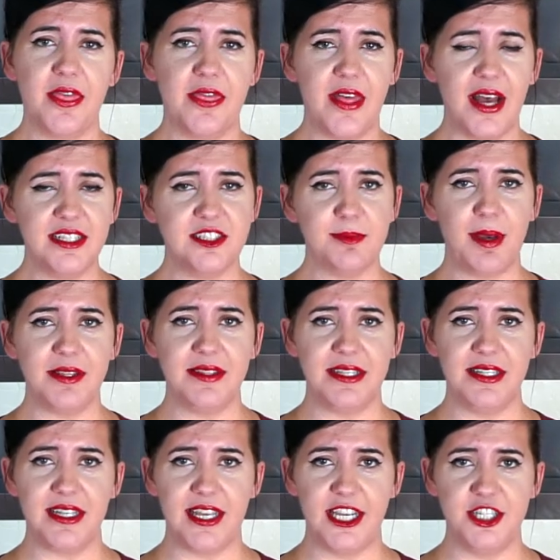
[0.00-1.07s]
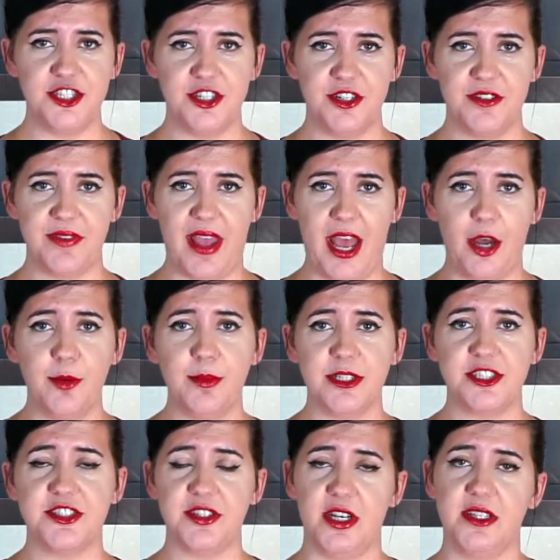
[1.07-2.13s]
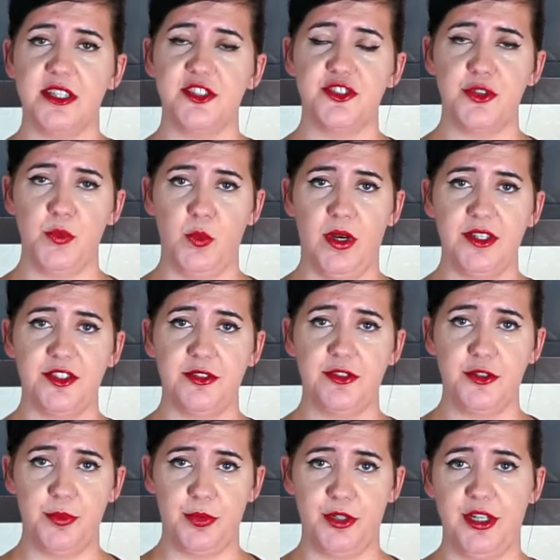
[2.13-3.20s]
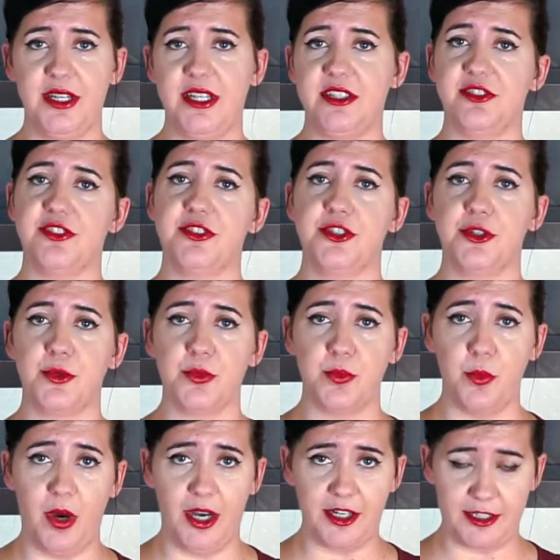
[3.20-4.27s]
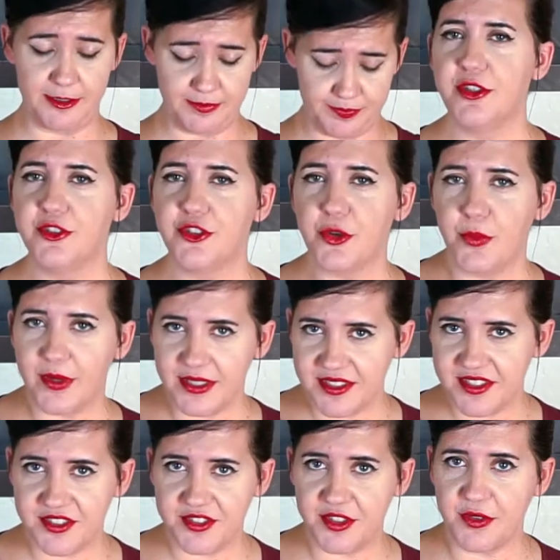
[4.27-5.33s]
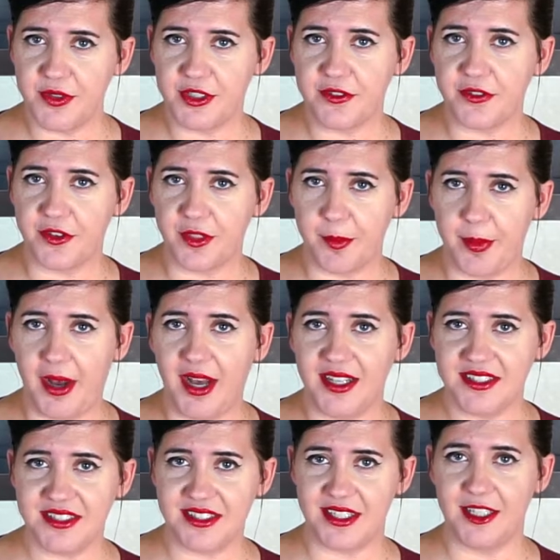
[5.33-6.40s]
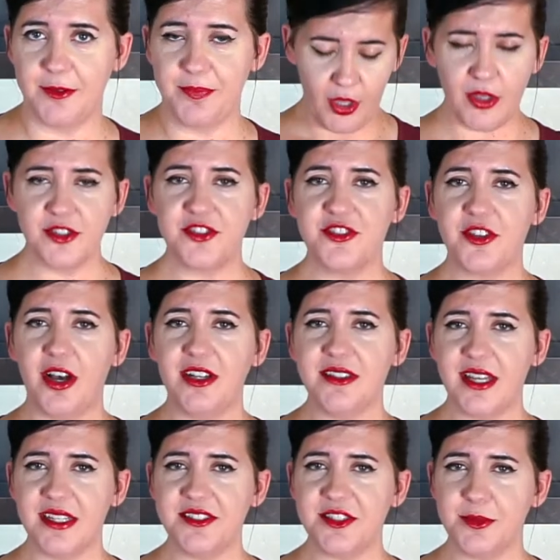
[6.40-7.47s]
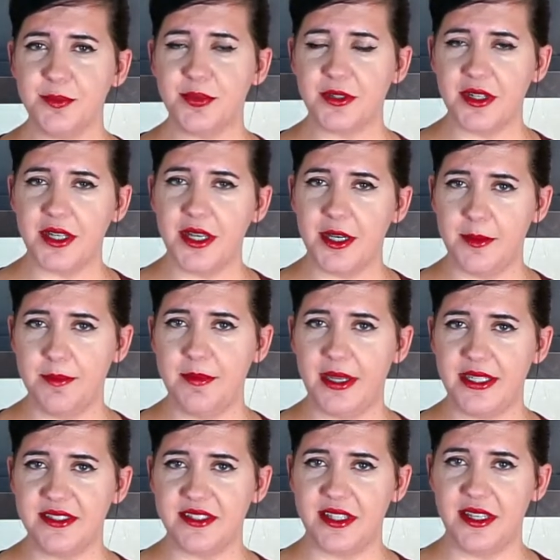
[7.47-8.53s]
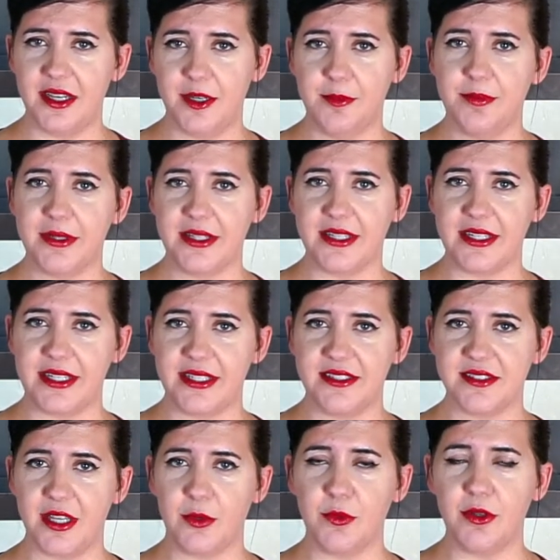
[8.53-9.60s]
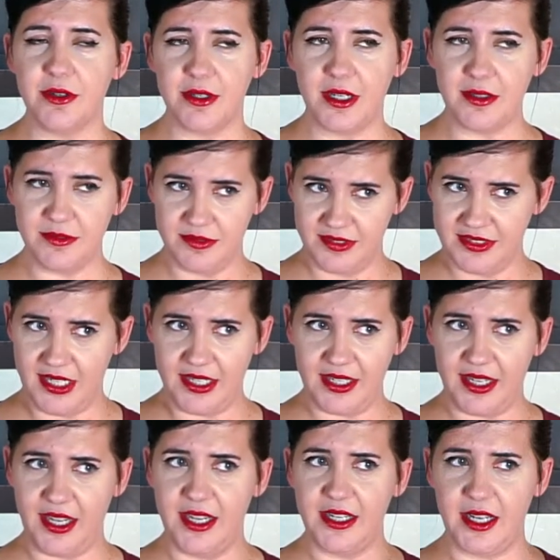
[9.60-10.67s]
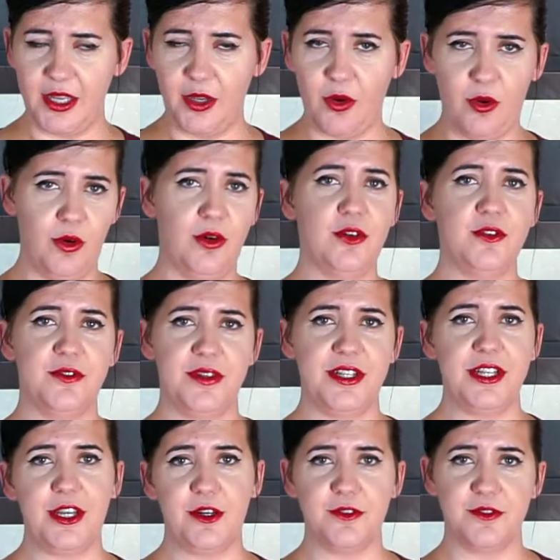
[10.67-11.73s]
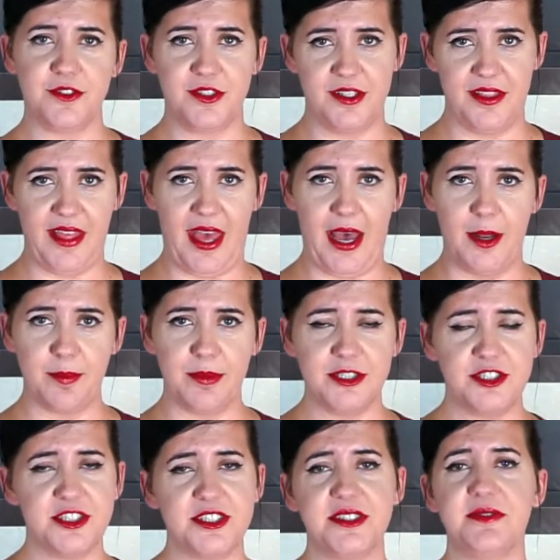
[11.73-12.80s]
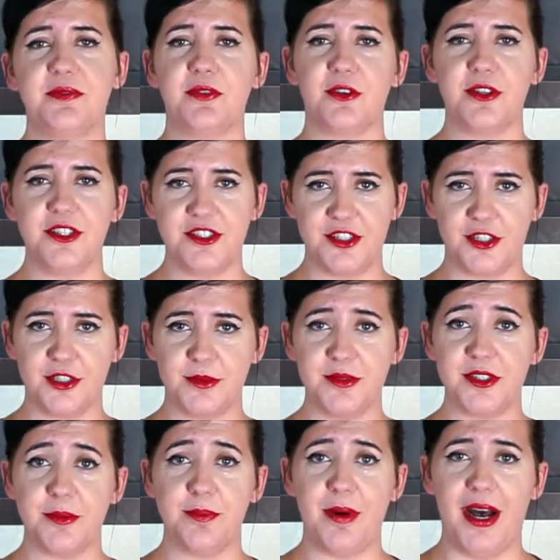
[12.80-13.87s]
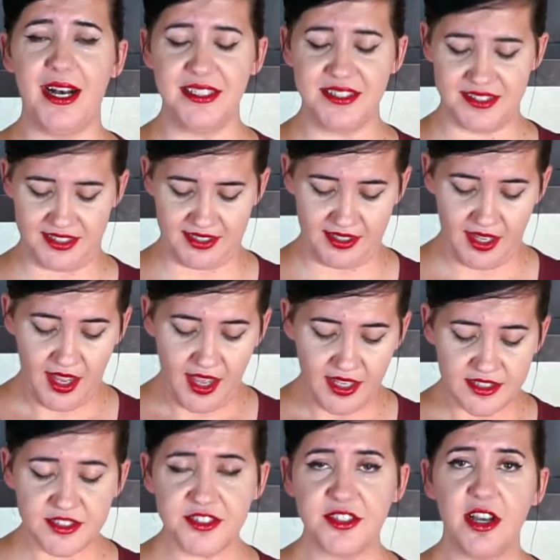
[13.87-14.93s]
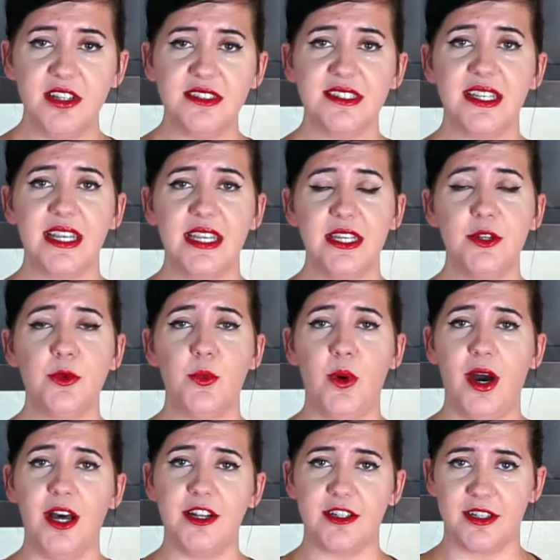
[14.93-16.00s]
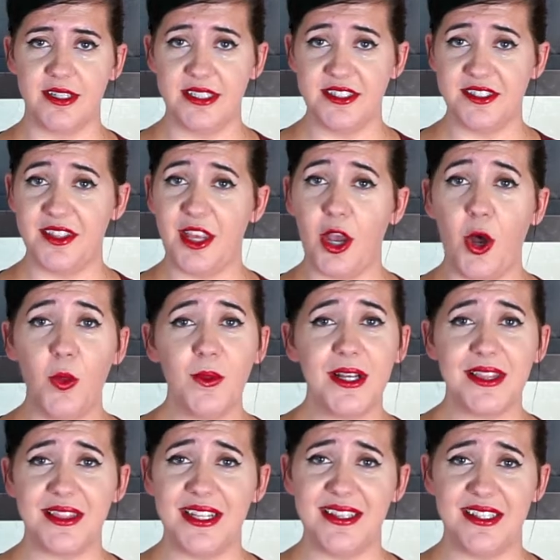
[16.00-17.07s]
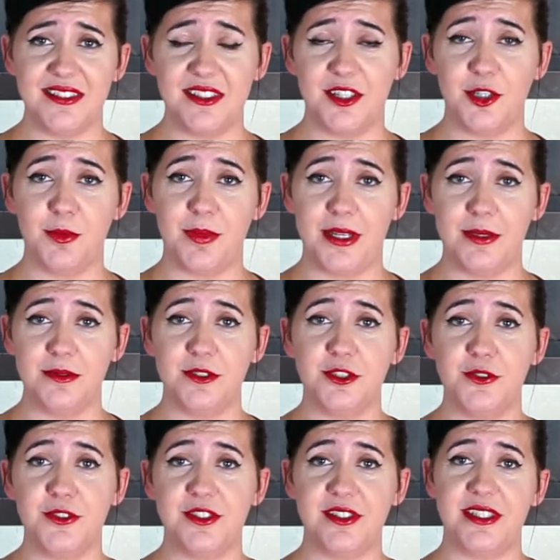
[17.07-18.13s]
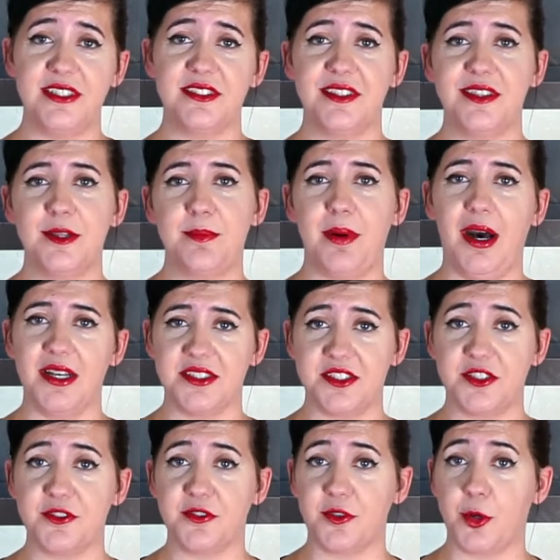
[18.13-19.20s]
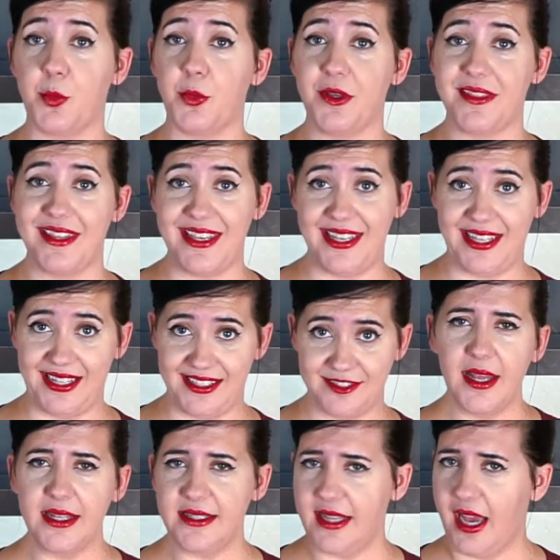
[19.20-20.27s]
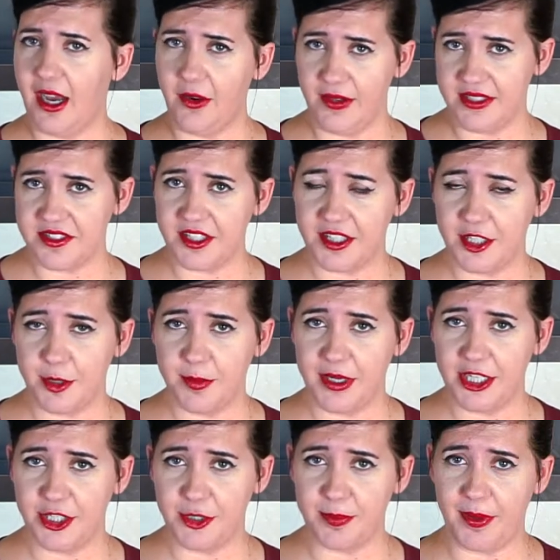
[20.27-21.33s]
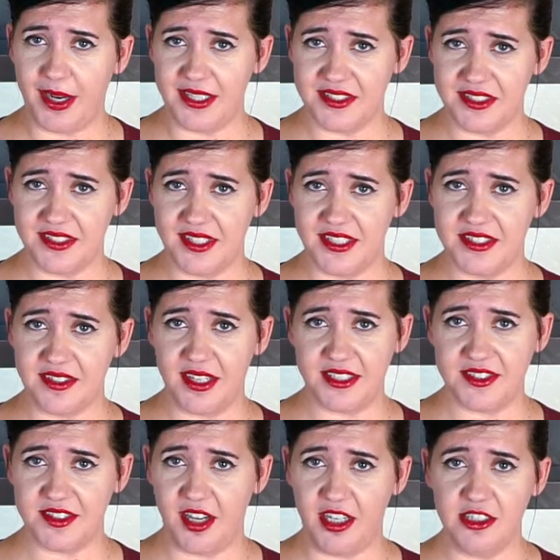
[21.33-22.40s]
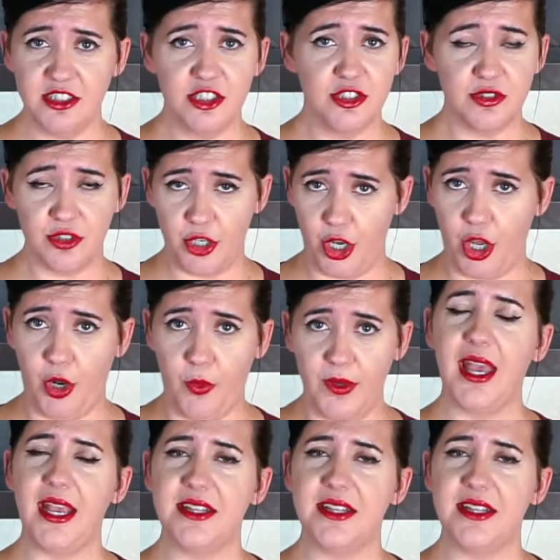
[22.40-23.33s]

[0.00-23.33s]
That's about the indication of how much salt that you want to put into your water. So what is this doing for the pasta? Salt has some pretty amazing abilities, and we'll dedicate a whole video to that. But just for the terms of pasta, salt in water is the only thing that's going to be able to season the pasta from within. Now, is it going to make your pasta taste like salt? No.